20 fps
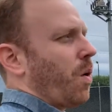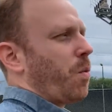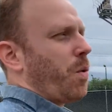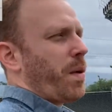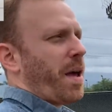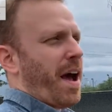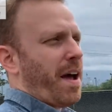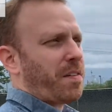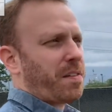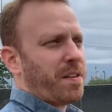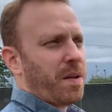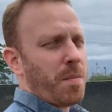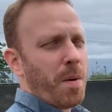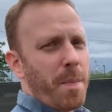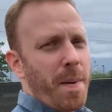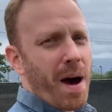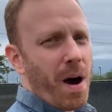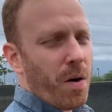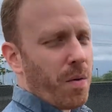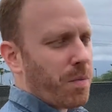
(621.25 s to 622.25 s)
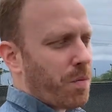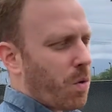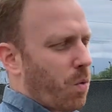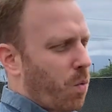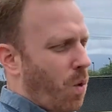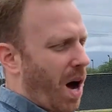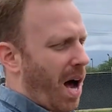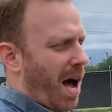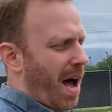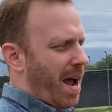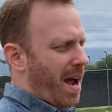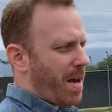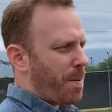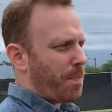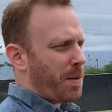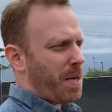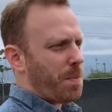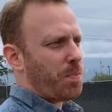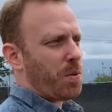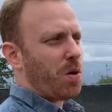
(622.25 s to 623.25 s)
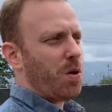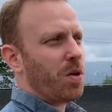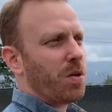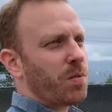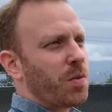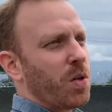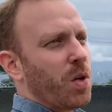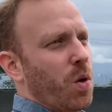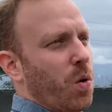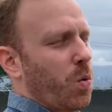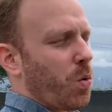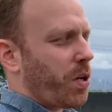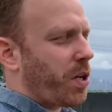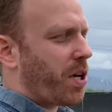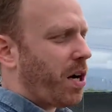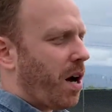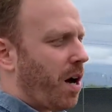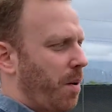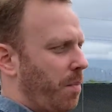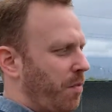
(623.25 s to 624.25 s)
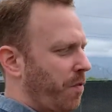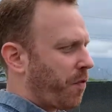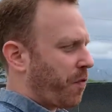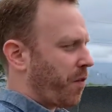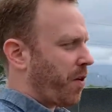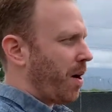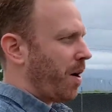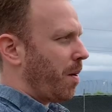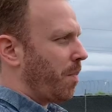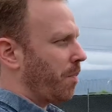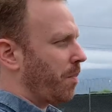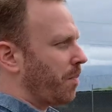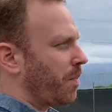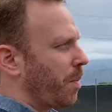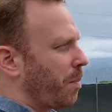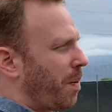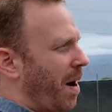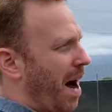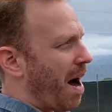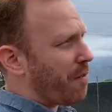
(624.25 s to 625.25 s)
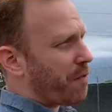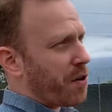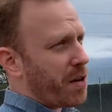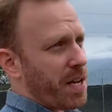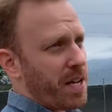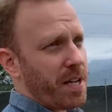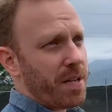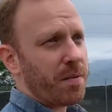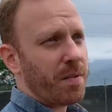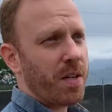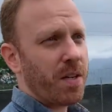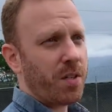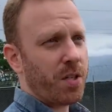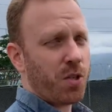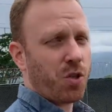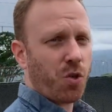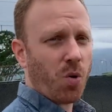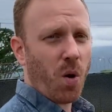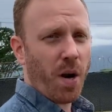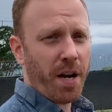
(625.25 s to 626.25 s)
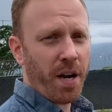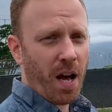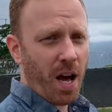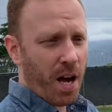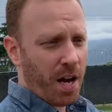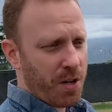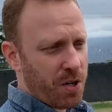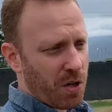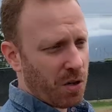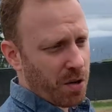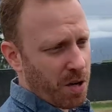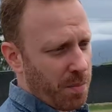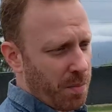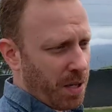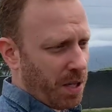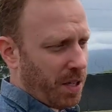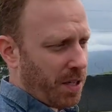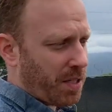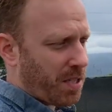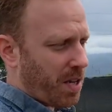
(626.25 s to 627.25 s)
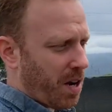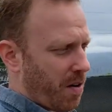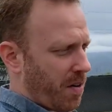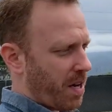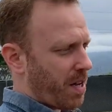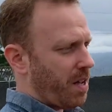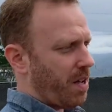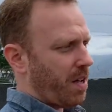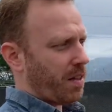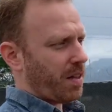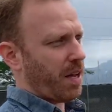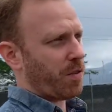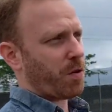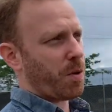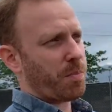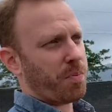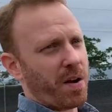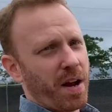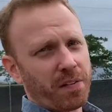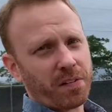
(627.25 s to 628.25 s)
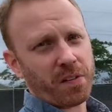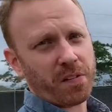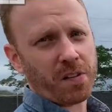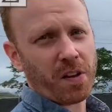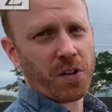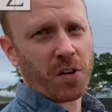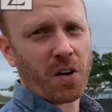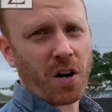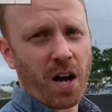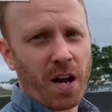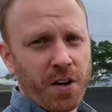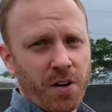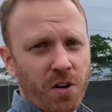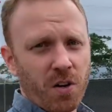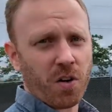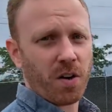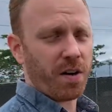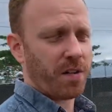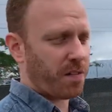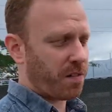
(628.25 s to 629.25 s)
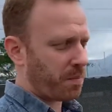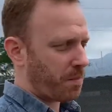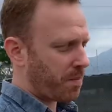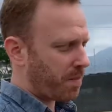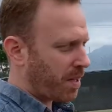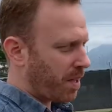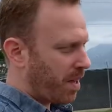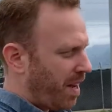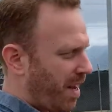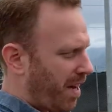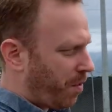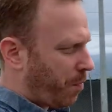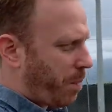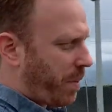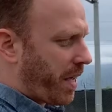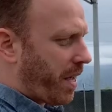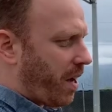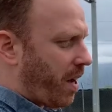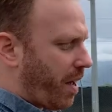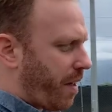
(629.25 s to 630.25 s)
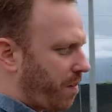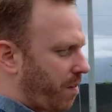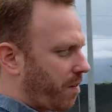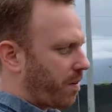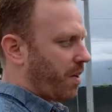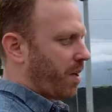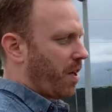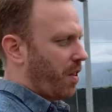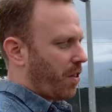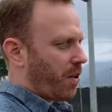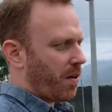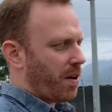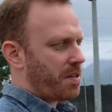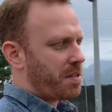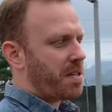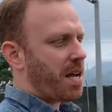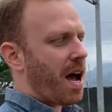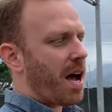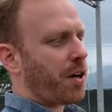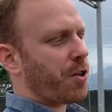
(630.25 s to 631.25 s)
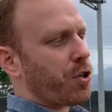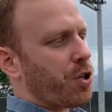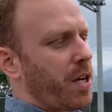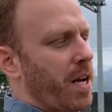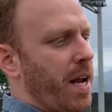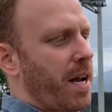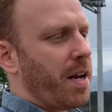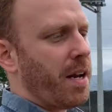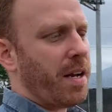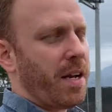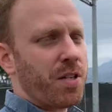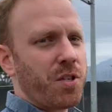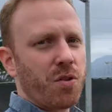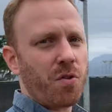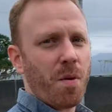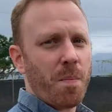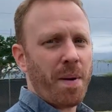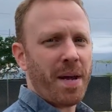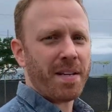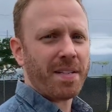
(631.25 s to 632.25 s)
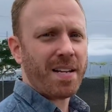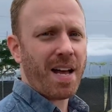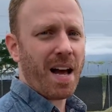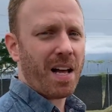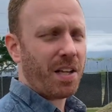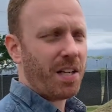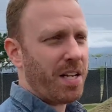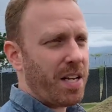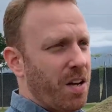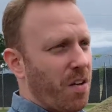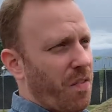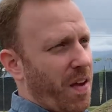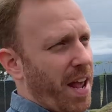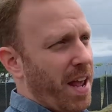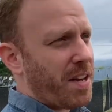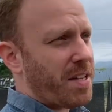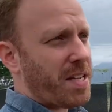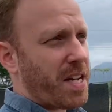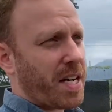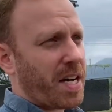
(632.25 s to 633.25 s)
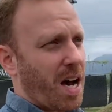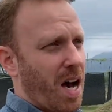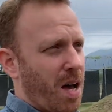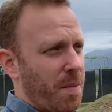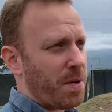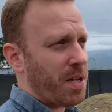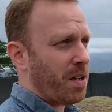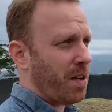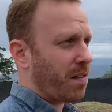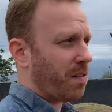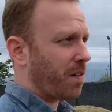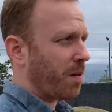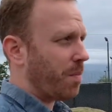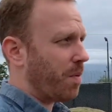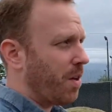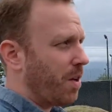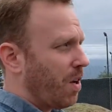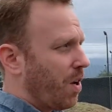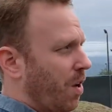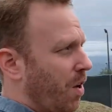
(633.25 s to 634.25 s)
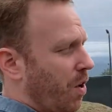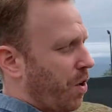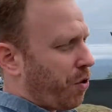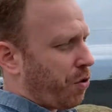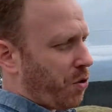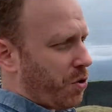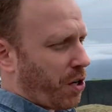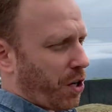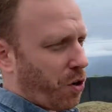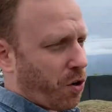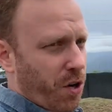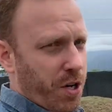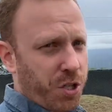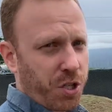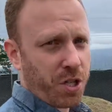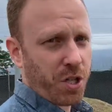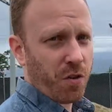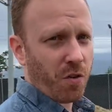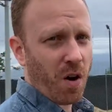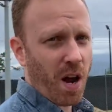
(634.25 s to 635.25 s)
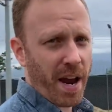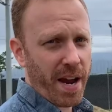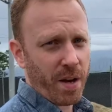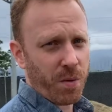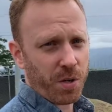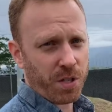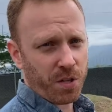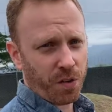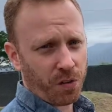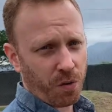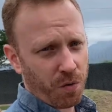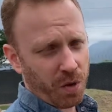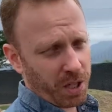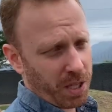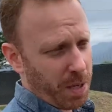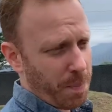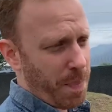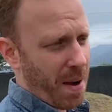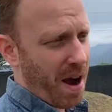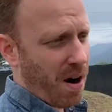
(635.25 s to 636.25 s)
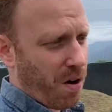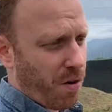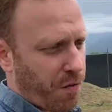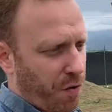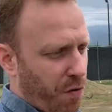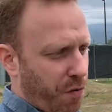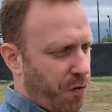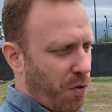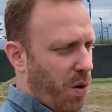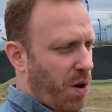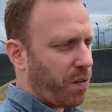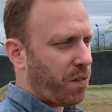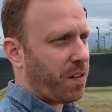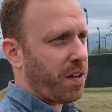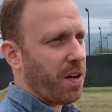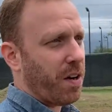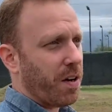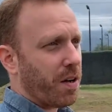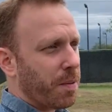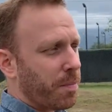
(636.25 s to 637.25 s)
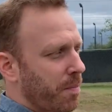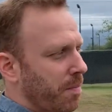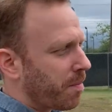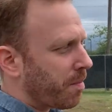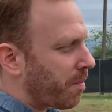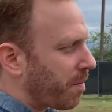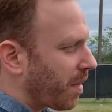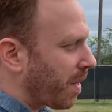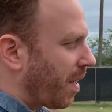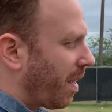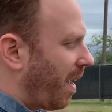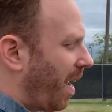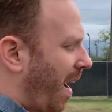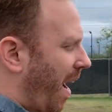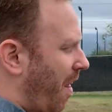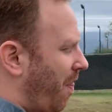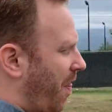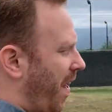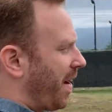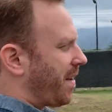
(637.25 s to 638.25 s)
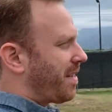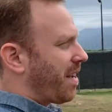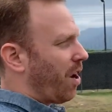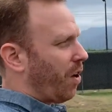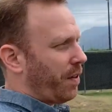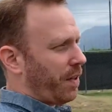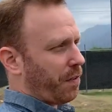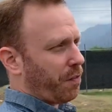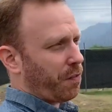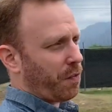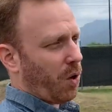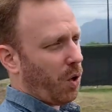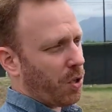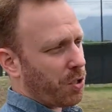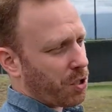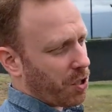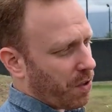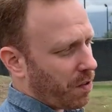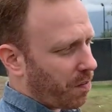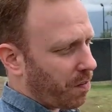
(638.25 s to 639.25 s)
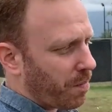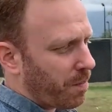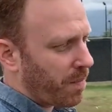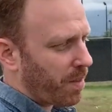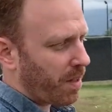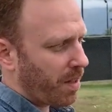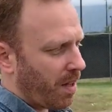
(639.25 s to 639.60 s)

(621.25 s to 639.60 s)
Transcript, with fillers: we asked them about why people would come from poverty to join a Honduran military that represses other Hondurans. It's because they're indoctrinated into a mentality of anti-communism through the Christian right, which is a really powerful force here. And they tell these soldiers